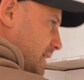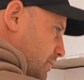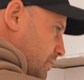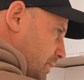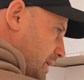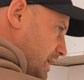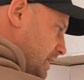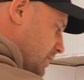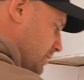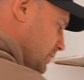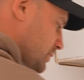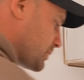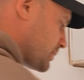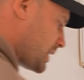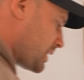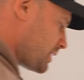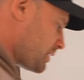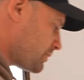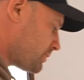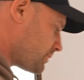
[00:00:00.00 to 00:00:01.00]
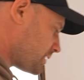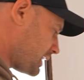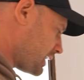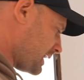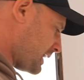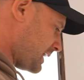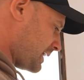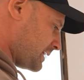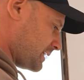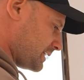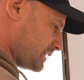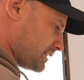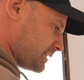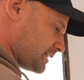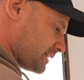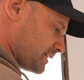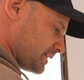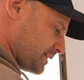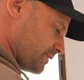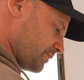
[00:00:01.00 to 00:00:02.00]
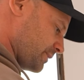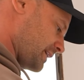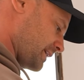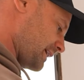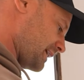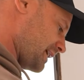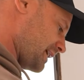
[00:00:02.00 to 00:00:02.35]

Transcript: the window as well, and we're going to